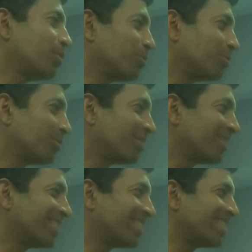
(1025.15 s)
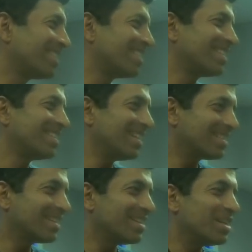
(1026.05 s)
to you?
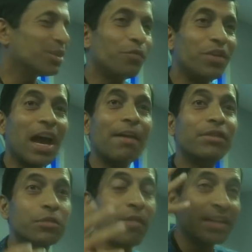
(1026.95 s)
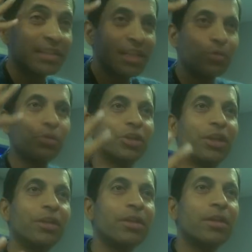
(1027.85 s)
Yes? So we have this fancy
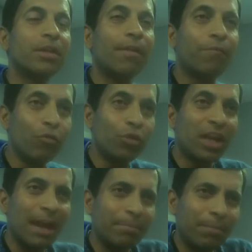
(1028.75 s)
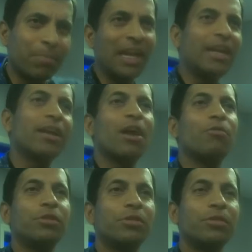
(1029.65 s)
notion that food can be played around.